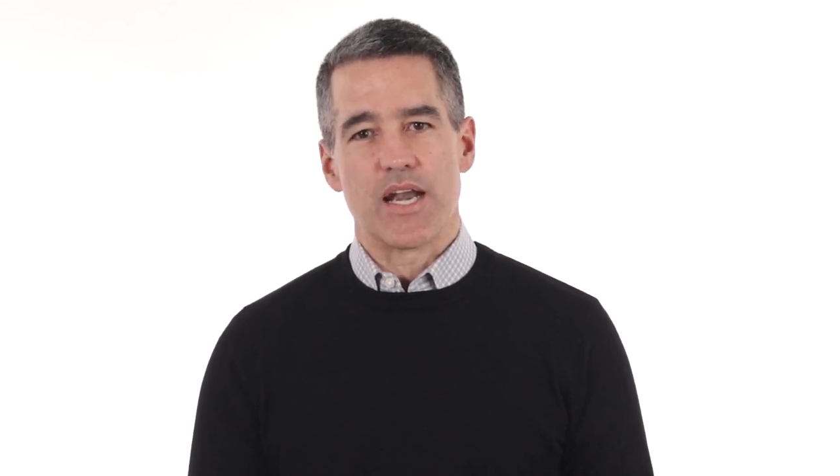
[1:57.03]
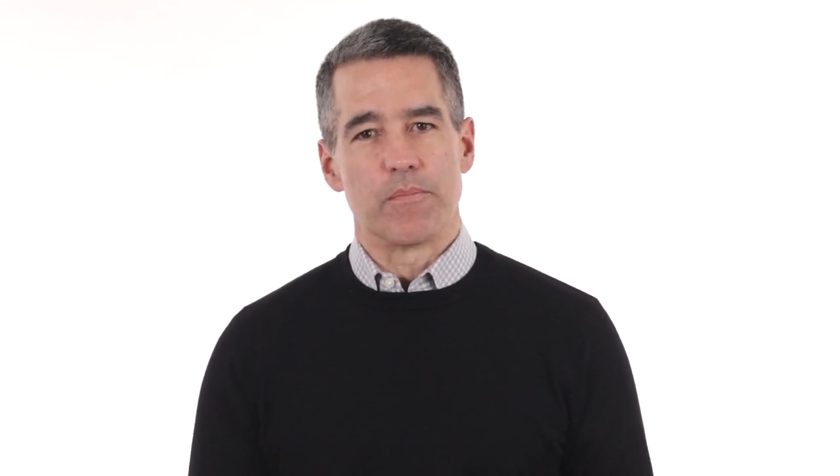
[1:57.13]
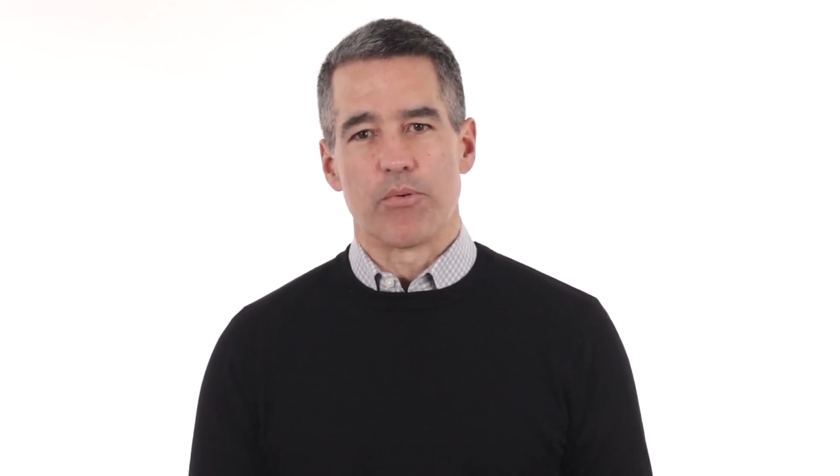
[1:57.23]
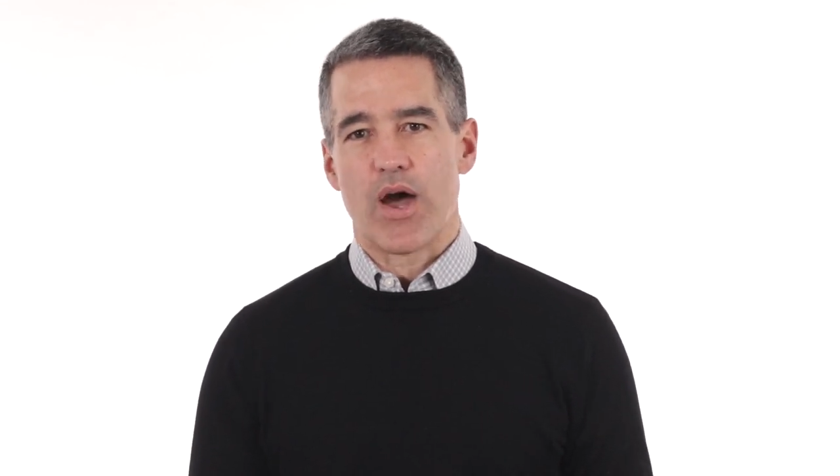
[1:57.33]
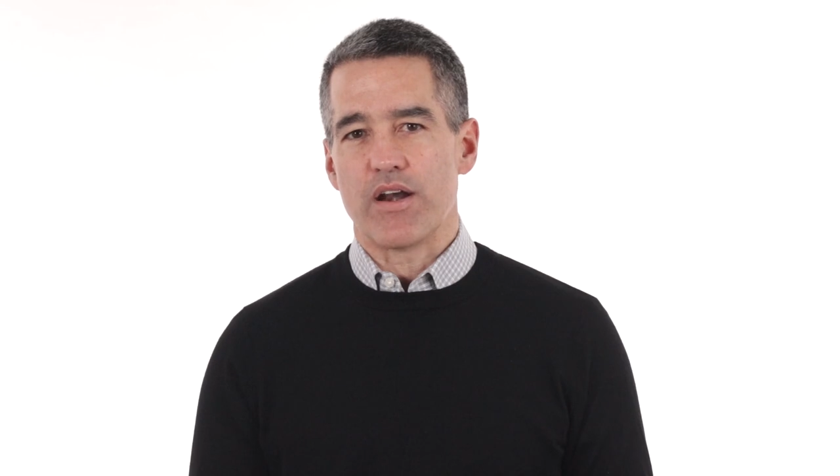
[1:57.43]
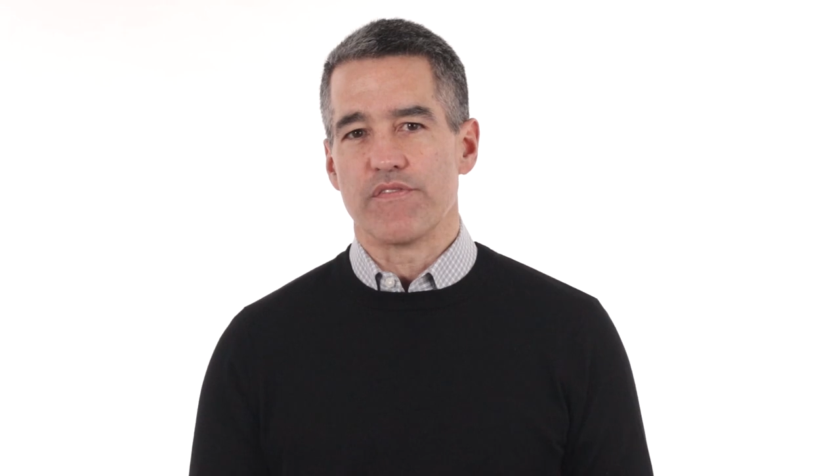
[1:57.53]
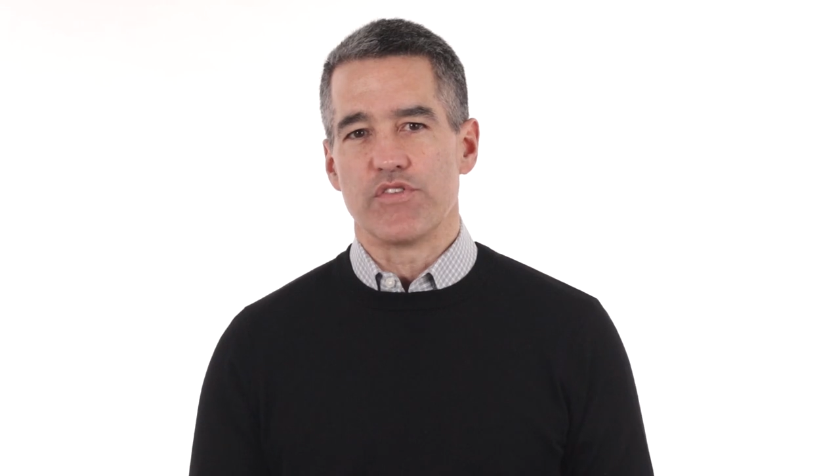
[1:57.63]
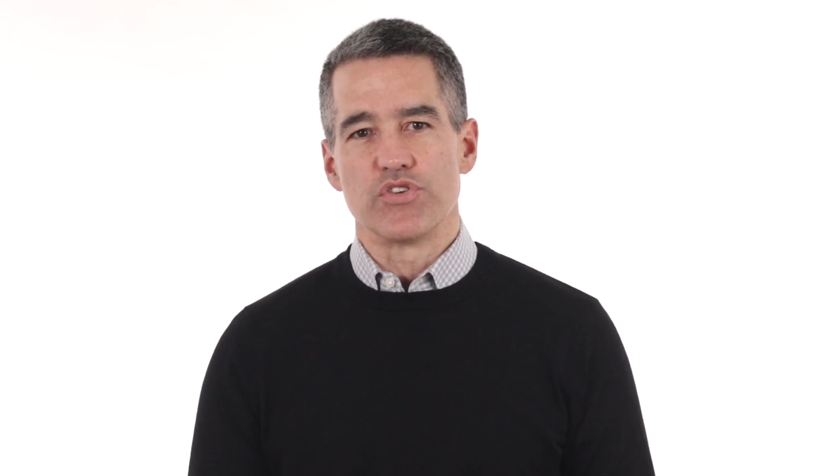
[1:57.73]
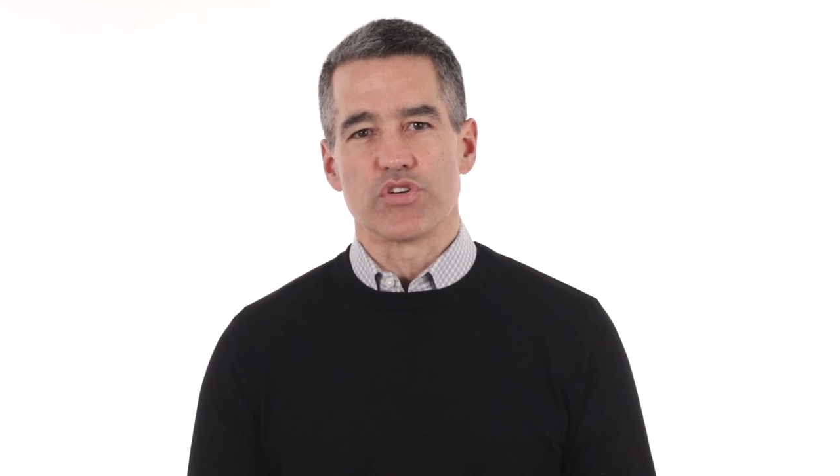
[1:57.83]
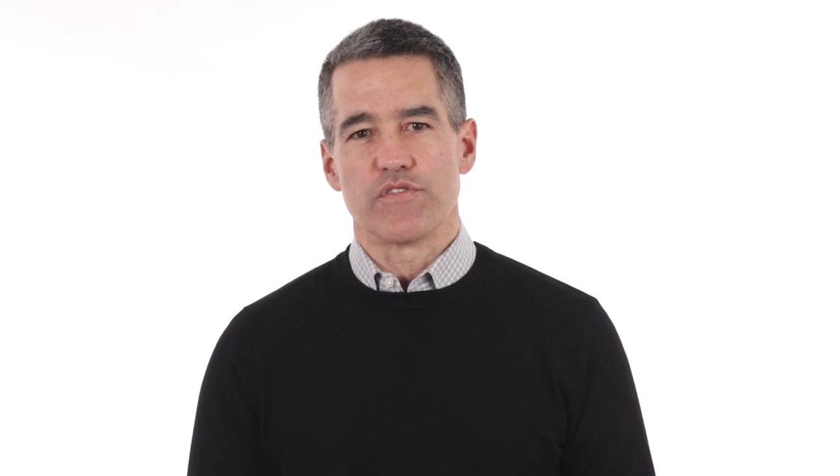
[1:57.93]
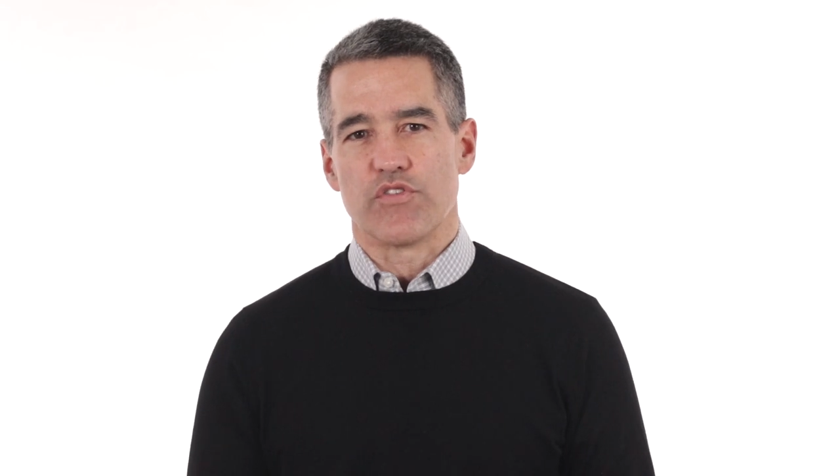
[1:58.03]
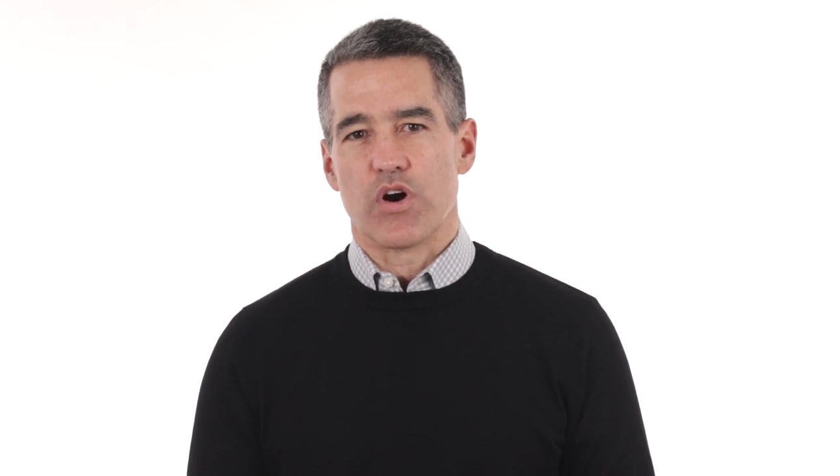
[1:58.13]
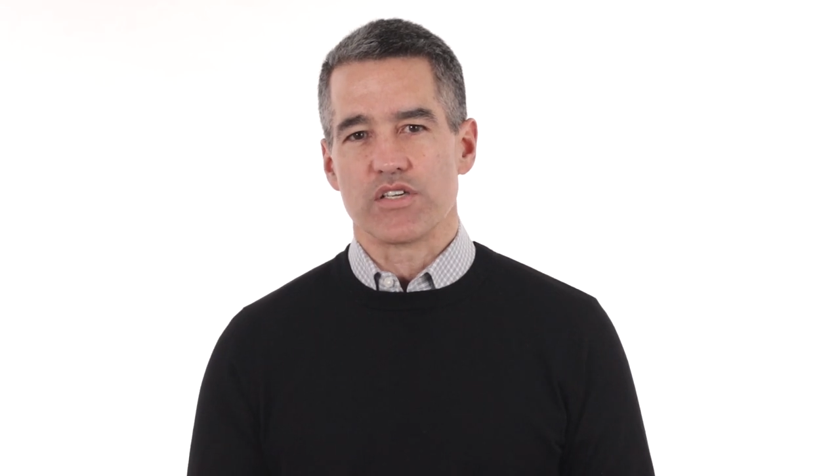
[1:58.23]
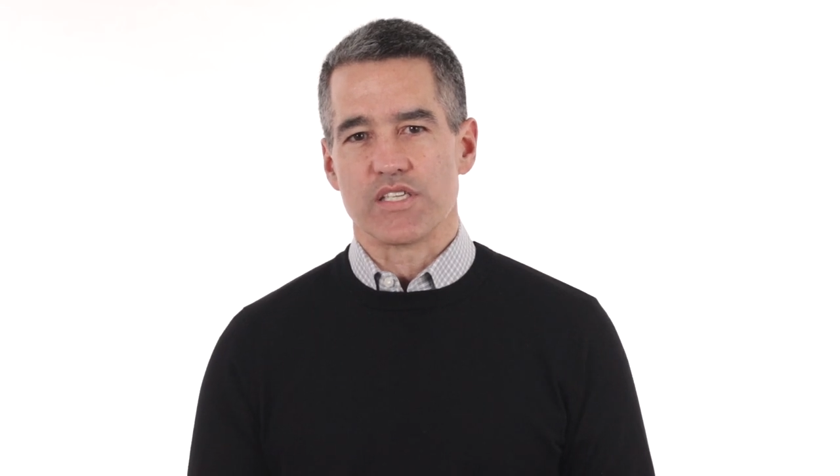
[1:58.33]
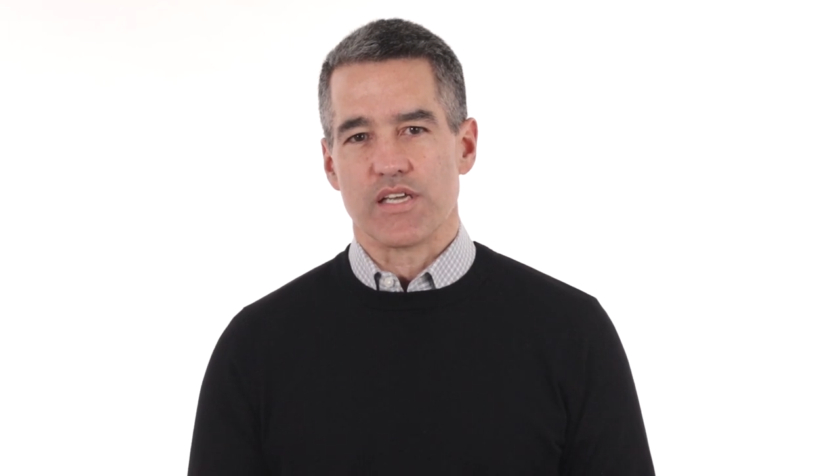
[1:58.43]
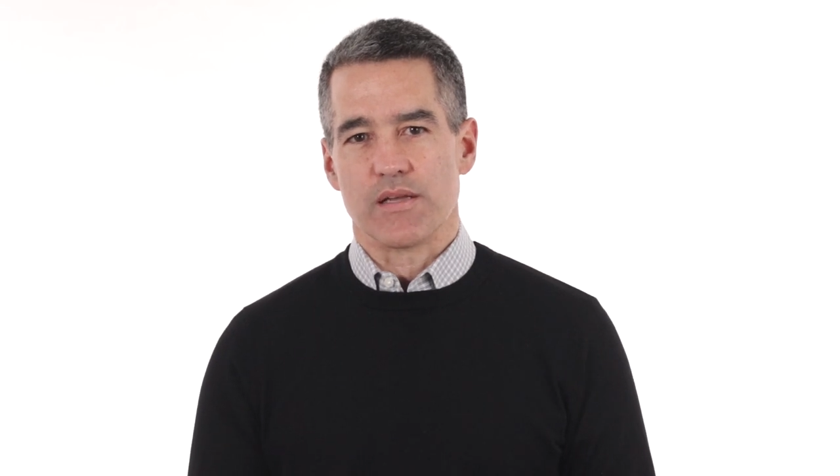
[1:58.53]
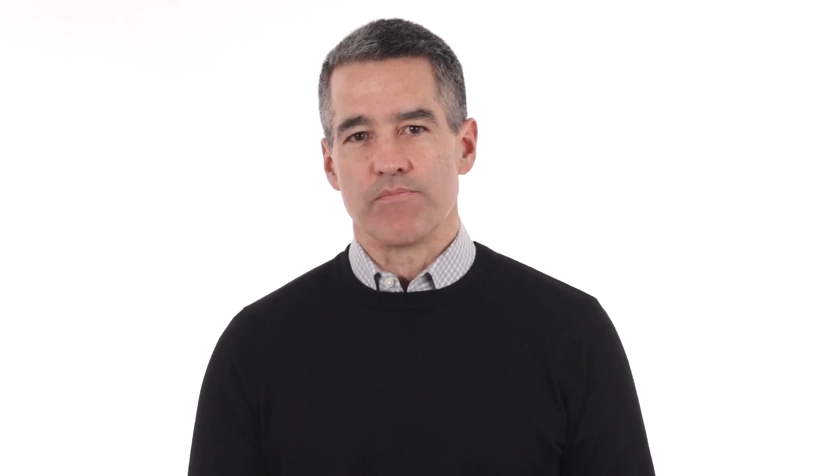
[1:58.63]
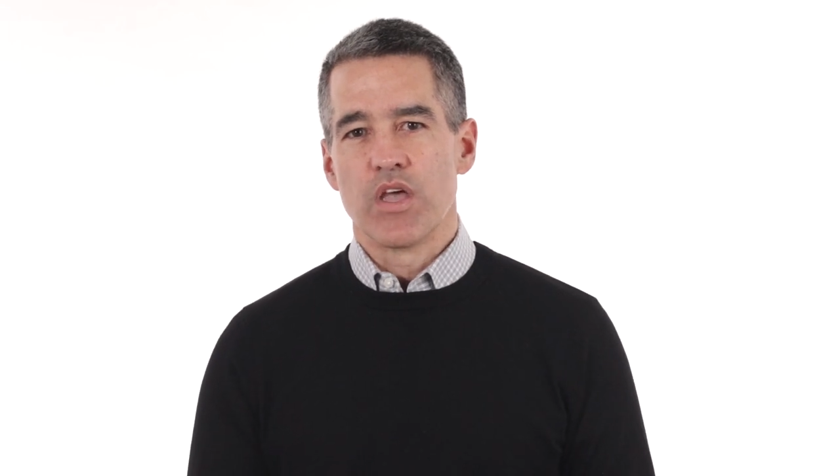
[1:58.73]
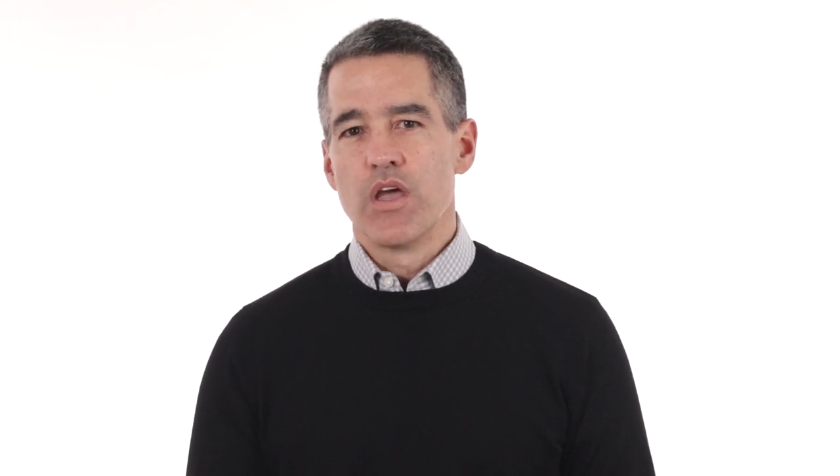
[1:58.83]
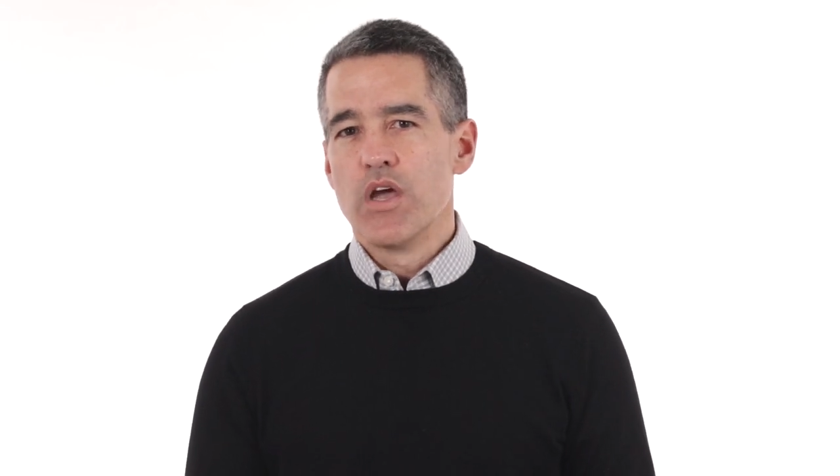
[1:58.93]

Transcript: and a brighter future for our team.